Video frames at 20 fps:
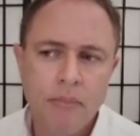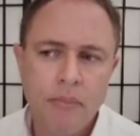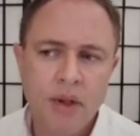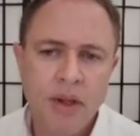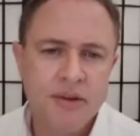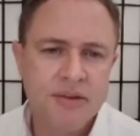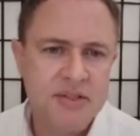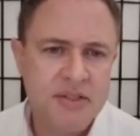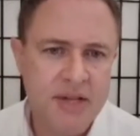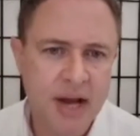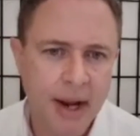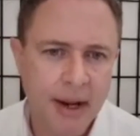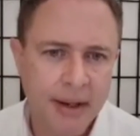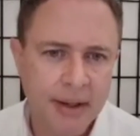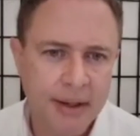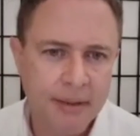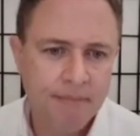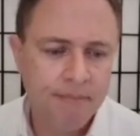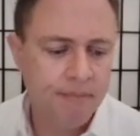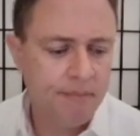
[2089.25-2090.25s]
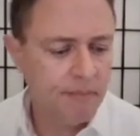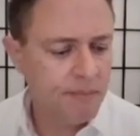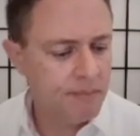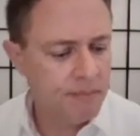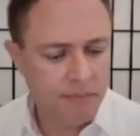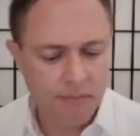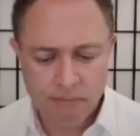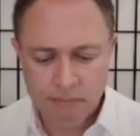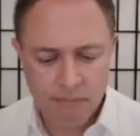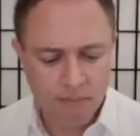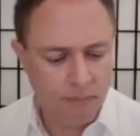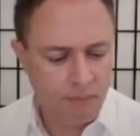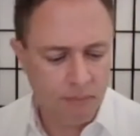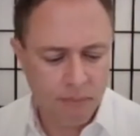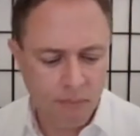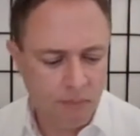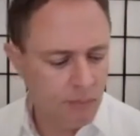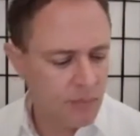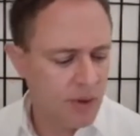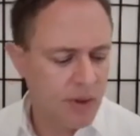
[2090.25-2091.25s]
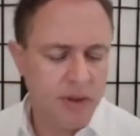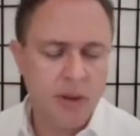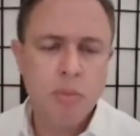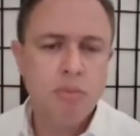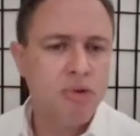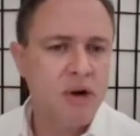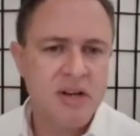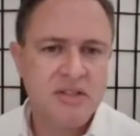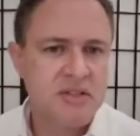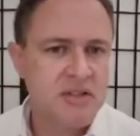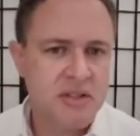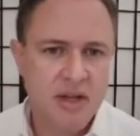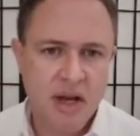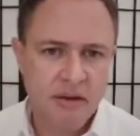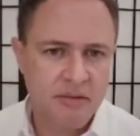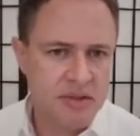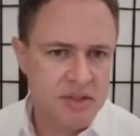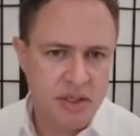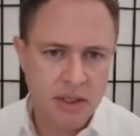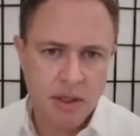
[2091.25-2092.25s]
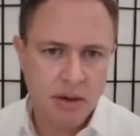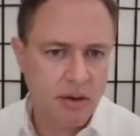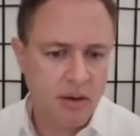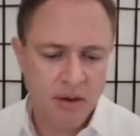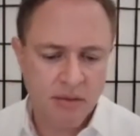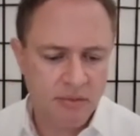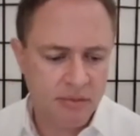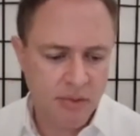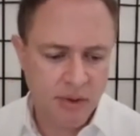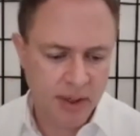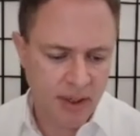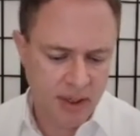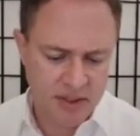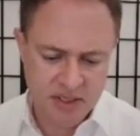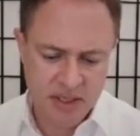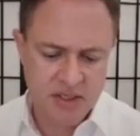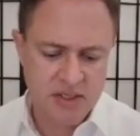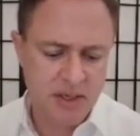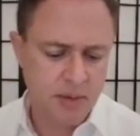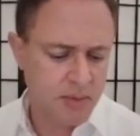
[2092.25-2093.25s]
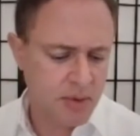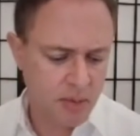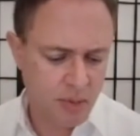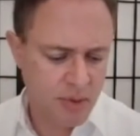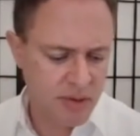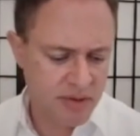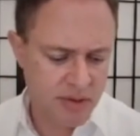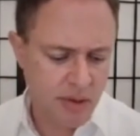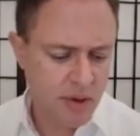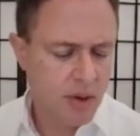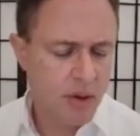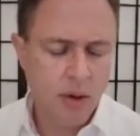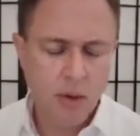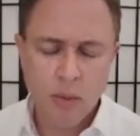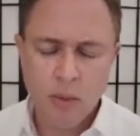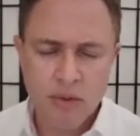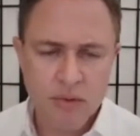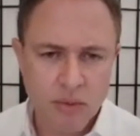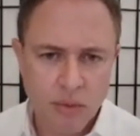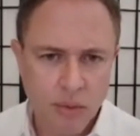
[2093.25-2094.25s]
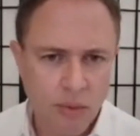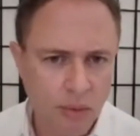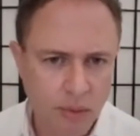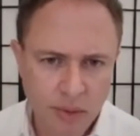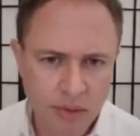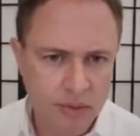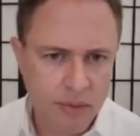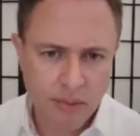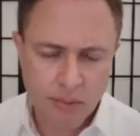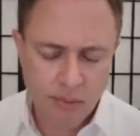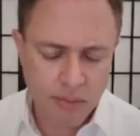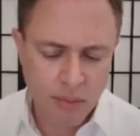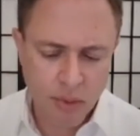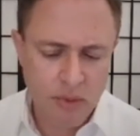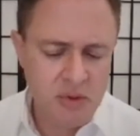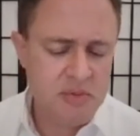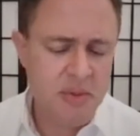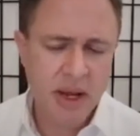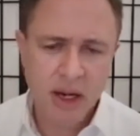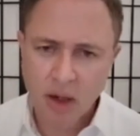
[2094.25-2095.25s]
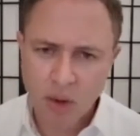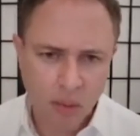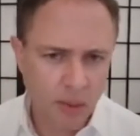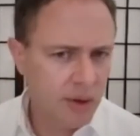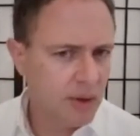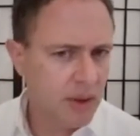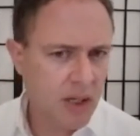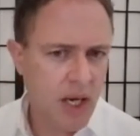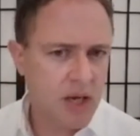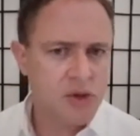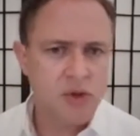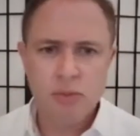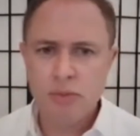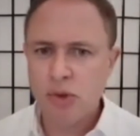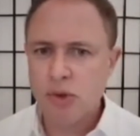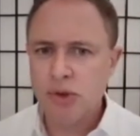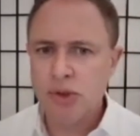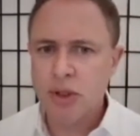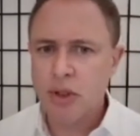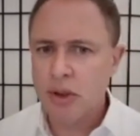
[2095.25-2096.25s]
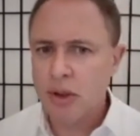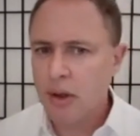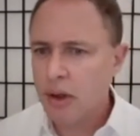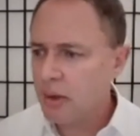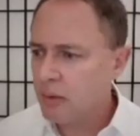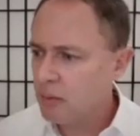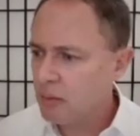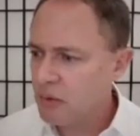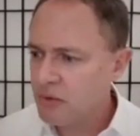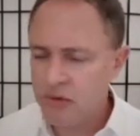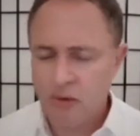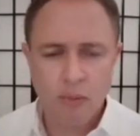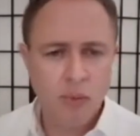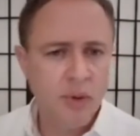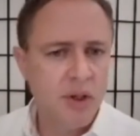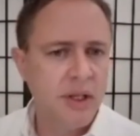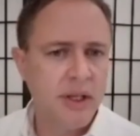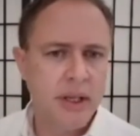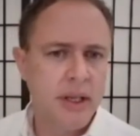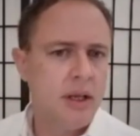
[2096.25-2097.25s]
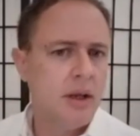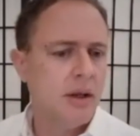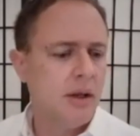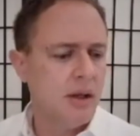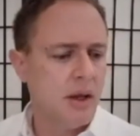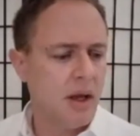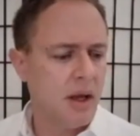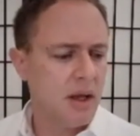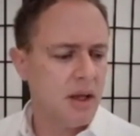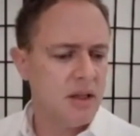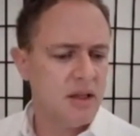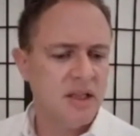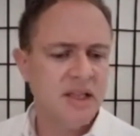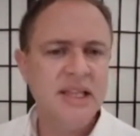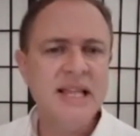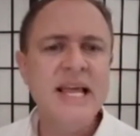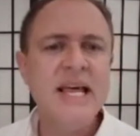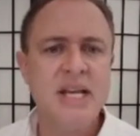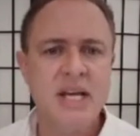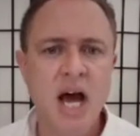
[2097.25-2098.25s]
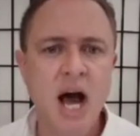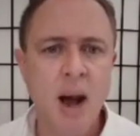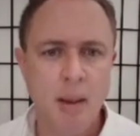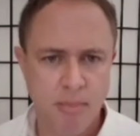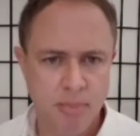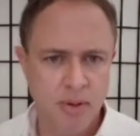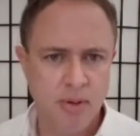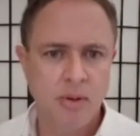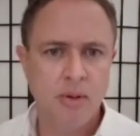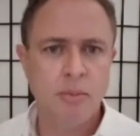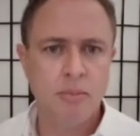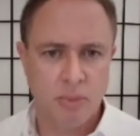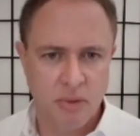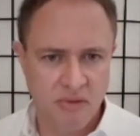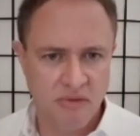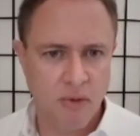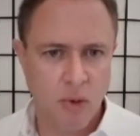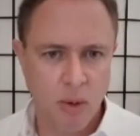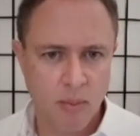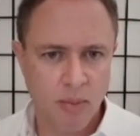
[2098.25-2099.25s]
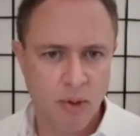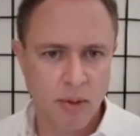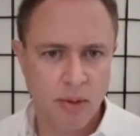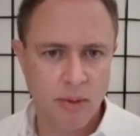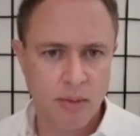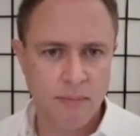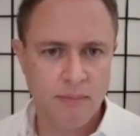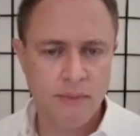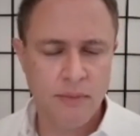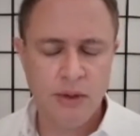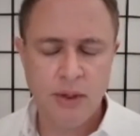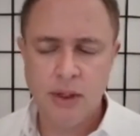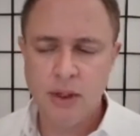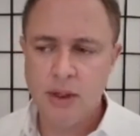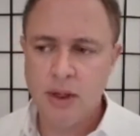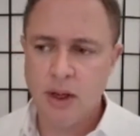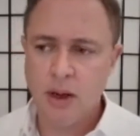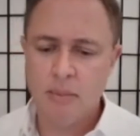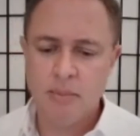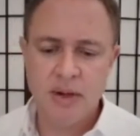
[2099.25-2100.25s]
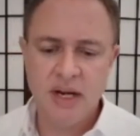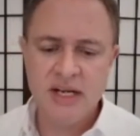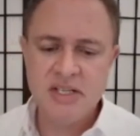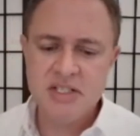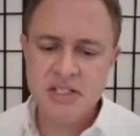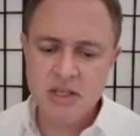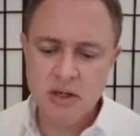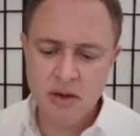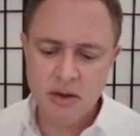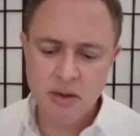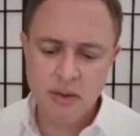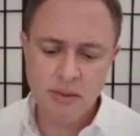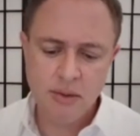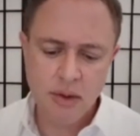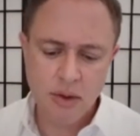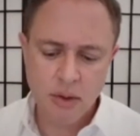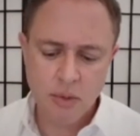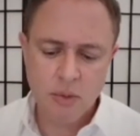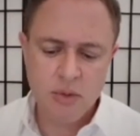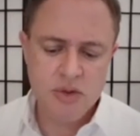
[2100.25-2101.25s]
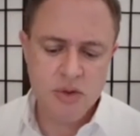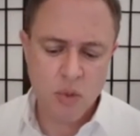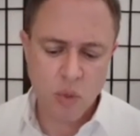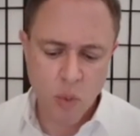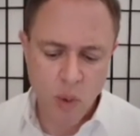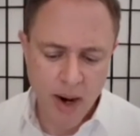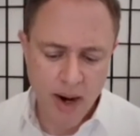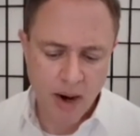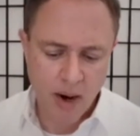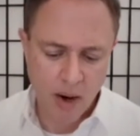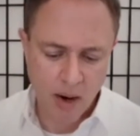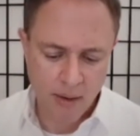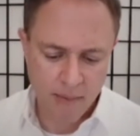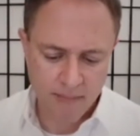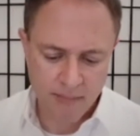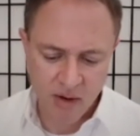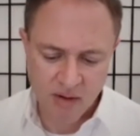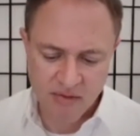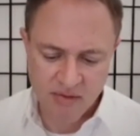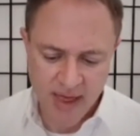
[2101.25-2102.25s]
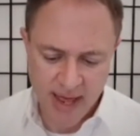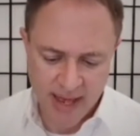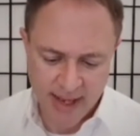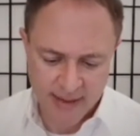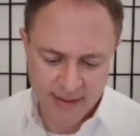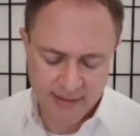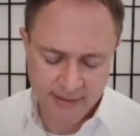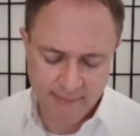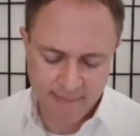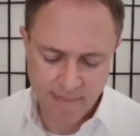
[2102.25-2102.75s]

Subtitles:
Inside, in the presence, obviously, of, like I said, someone with who was making a real contribution and was a really lit up performer, but I still was aware of that,